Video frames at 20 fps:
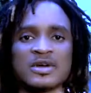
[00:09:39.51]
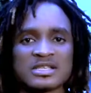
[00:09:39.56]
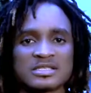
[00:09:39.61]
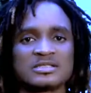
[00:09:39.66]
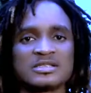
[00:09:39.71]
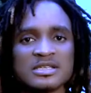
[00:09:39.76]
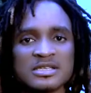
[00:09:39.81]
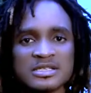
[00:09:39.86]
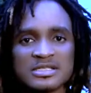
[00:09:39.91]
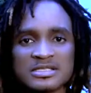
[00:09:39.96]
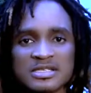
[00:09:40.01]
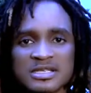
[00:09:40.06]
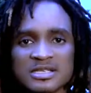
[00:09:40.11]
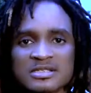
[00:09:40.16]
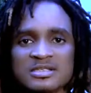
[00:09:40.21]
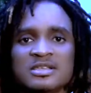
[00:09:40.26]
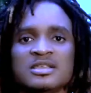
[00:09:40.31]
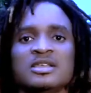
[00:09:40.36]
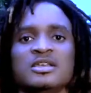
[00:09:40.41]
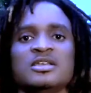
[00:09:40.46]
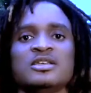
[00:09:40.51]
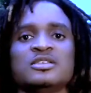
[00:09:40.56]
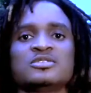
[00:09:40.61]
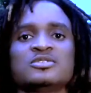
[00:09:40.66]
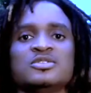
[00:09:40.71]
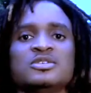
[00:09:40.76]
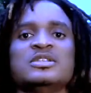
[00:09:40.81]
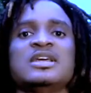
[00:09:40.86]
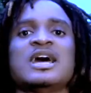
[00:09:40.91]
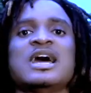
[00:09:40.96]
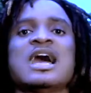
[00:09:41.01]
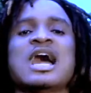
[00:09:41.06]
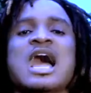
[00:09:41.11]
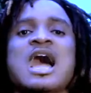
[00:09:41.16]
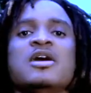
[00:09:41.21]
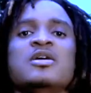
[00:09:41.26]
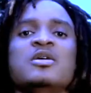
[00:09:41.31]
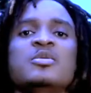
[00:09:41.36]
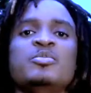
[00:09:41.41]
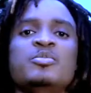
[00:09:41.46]
facilities so that
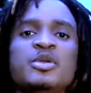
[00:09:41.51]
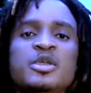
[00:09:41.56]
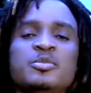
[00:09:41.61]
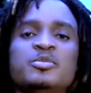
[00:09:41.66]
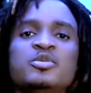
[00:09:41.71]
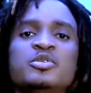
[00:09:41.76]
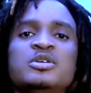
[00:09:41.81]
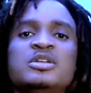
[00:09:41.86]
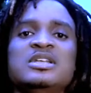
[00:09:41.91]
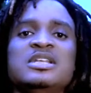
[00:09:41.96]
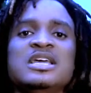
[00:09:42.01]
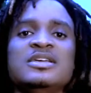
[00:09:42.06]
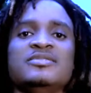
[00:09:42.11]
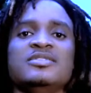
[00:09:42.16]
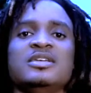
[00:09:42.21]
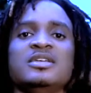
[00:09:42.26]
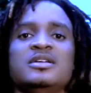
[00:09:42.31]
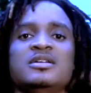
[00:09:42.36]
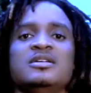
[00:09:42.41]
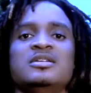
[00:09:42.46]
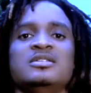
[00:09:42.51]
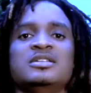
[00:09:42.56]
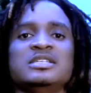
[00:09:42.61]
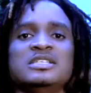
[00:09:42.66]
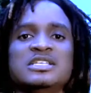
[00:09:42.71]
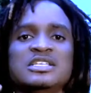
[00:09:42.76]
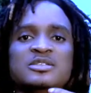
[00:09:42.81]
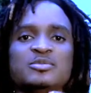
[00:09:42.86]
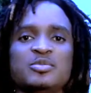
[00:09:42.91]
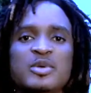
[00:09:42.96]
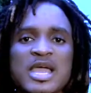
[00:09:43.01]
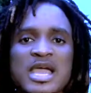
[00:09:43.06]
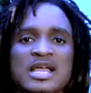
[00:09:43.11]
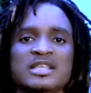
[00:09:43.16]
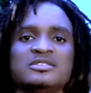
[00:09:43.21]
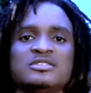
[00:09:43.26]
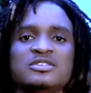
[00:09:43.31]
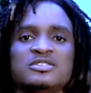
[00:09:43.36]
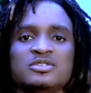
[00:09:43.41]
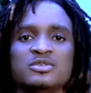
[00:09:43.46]
our people living under this
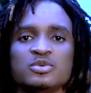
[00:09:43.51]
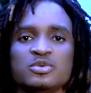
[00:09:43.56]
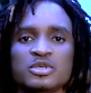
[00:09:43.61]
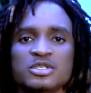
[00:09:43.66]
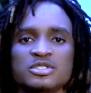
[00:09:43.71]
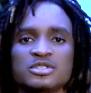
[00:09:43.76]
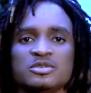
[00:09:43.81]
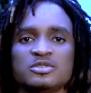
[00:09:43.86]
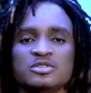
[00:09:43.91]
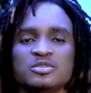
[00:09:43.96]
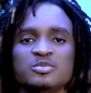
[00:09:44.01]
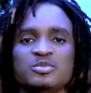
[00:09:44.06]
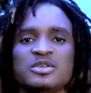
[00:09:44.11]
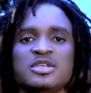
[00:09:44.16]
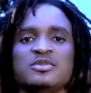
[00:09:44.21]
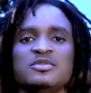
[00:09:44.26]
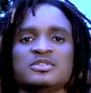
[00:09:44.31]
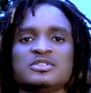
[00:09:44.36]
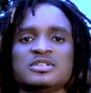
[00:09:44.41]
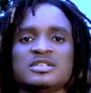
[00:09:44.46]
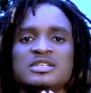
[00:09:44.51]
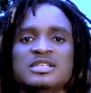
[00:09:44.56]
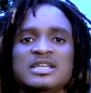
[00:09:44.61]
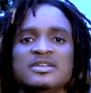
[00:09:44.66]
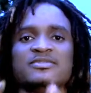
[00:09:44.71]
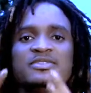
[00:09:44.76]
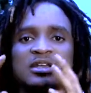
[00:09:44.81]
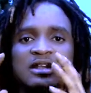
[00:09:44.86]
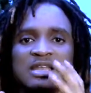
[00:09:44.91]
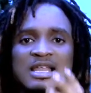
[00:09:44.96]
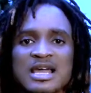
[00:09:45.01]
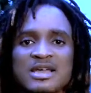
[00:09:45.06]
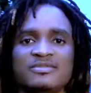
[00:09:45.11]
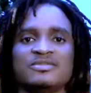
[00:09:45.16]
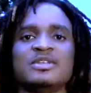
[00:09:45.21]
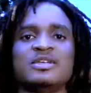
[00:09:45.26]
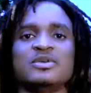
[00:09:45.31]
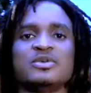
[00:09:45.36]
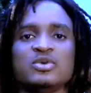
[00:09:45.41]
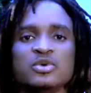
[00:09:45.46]
bad situation to be able to live a
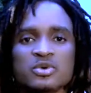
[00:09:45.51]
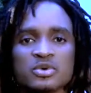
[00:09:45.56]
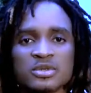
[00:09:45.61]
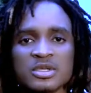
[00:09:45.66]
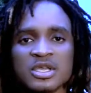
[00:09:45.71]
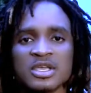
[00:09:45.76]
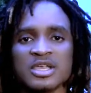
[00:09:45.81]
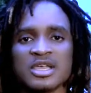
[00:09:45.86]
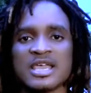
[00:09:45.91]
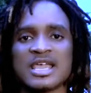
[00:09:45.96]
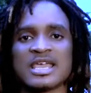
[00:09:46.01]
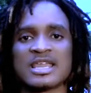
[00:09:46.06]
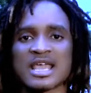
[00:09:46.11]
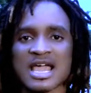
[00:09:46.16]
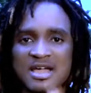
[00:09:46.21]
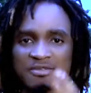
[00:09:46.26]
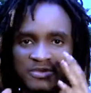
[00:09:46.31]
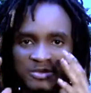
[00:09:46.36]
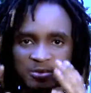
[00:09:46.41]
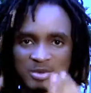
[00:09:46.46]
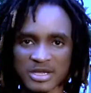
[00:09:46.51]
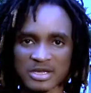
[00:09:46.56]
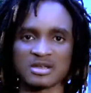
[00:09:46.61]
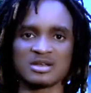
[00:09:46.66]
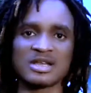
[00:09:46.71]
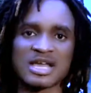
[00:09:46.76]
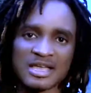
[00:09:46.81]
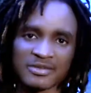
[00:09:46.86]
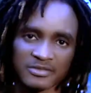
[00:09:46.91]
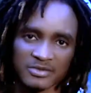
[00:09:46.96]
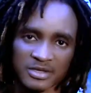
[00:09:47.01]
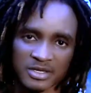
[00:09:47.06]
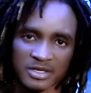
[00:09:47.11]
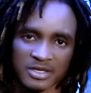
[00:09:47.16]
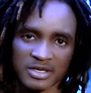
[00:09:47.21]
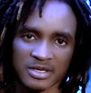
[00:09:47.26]
livelihood and have a better life.